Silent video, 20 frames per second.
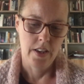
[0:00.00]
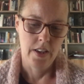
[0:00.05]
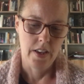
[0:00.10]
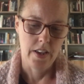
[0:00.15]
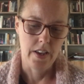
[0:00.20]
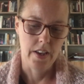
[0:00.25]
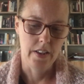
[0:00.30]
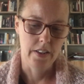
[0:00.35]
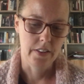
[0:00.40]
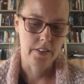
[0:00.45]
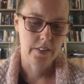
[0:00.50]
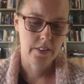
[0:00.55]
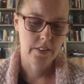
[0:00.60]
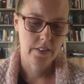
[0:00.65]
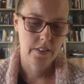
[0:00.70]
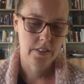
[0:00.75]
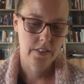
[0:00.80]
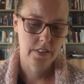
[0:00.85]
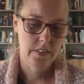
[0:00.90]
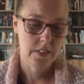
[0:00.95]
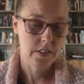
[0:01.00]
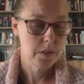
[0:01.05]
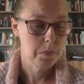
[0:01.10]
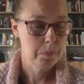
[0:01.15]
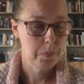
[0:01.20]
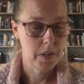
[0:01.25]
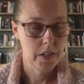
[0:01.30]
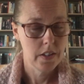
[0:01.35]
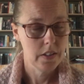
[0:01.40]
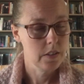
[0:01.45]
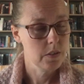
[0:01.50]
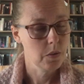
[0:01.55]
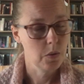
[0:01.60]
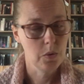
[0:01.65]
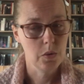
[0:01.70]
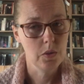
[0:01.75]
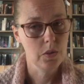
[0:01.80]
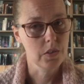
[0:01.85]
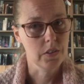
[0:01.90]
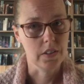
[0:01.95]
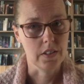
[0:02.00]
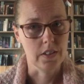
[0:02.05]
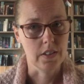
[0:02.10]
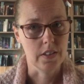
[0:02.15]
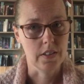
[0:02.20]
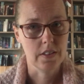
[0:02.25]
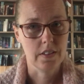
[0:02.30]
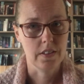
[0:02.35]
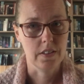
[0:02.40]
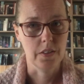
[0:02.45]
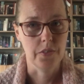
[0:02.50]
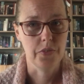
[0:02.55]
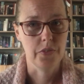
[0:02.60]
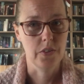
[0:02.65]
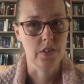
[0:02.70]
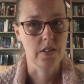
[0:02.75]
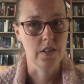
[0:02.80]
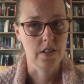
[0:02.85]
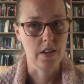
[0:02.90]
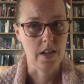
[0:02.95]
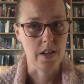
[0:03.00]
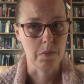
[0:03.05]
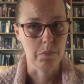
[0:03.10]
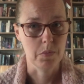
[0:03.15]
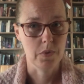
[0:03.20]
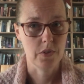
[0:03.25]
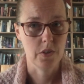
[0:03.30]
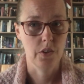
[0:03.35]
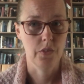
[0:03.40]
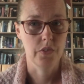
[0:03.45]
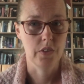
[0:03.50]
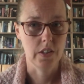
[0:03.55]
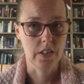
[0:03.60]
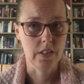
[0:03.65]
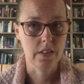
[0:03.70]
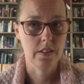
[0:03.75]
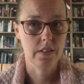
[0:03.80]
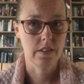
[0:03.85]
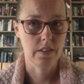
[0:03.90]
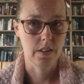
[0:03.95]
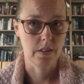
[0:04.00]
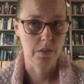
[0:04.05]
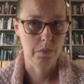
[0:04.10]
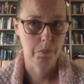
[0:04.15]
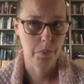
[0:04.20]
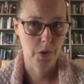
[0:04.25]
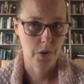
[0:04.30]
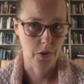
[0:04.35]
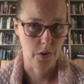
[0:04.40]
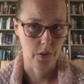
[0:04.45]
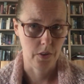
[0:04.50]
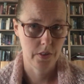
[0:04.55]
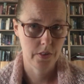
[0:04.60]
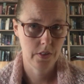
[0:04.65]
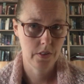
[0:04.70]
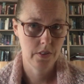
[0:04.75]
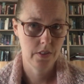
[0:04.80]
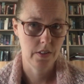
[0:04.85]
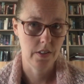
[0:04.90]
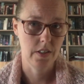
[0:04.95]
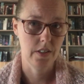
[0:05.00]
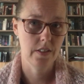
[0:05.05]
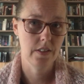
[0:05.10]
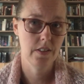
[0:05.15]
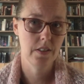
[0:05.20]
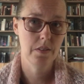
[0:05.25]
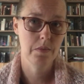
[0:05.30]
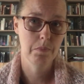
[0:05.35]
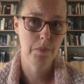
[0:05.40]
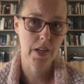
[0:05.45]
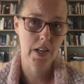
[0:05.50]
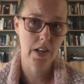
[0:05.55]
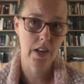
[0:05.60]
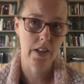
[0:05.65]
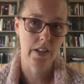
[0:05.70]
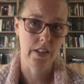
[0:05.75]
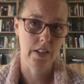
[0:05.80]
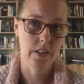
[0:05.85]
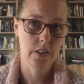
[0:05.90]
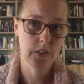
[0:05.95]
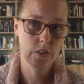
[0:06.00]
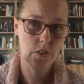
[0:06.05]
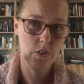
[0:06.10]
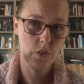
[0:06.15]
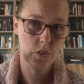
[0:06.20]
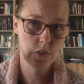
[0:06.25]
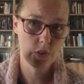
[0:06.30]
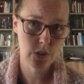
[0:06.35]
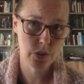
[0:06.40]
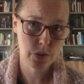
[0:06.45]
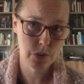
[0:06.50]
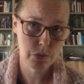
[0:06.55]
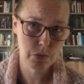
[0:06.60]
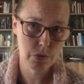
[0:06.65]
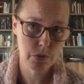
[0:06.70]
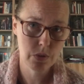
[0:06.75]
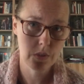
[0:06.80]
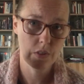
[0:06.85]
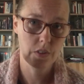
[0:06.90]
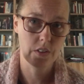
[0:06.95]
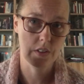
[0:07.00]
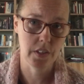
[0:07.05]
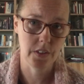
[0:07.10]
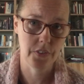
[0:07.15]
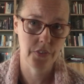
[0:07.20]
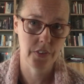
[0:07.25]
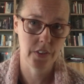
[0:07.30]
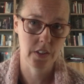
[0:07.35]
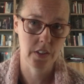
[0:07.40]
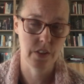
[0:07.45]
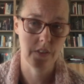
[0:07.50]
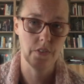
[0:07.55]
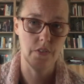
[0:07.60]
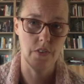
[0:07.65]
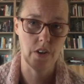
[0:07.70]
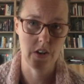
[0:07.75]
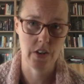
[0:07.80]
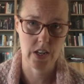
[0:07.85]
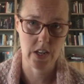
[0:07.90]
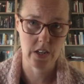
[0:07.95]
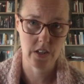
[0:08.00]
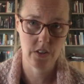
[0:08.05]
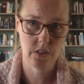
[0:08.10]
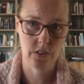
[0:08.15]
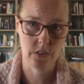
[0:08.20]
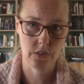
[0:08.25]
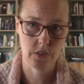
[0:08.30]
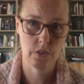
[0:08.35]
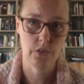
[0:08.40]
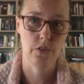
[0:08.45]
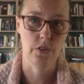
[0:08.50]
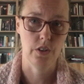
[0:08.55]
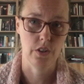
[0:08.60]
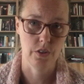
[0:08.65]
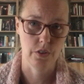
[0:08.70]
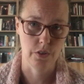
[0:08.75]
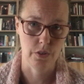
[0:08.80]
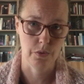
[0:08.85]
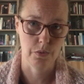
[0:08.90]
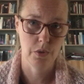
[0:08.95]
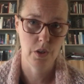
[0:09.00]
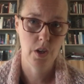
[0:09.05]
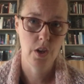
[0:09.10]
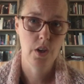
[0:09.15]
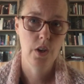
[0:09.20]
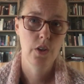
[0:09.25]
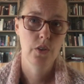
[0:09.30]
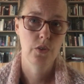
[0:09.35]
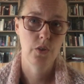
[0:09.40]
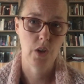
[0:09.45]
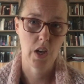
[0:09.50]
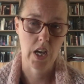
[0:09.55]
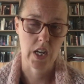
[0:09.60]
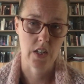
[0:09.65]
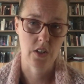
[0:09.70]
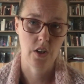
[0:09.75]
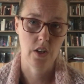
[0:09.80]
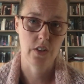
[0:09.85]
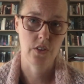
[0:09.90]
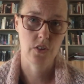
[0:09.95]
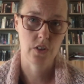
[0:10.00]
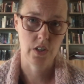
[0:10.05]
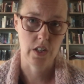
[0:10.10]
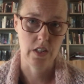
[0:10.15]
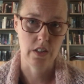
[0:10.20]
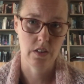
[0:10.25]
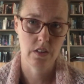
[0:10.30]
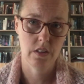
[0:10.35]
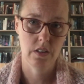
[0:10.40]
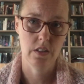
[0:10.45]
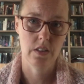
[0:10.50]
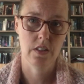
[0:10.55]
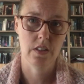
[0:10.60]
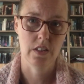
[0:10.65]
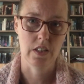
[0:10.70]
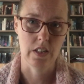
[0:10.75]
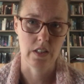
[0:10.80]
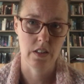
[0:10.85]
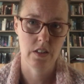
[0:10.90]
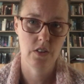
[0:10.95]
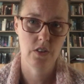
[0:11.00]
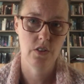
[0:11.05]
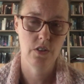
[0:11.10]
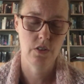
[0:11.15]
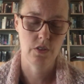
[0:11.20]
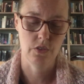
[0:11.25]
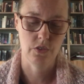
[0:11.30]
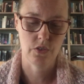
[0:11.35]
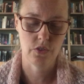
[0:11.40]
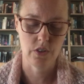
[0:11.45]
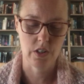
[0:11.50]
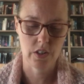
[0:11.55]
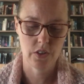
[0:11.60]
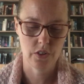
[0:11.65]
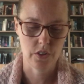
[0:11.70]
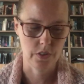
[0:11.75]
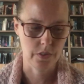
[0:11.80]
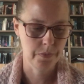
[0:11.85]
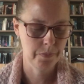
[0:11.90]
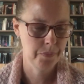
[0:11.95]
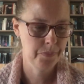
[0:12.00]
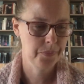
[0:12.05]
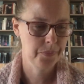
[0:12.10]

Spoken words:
And despite all these different names of knits and purls, it's mainly two different variations you can do to actually change the stitch construction.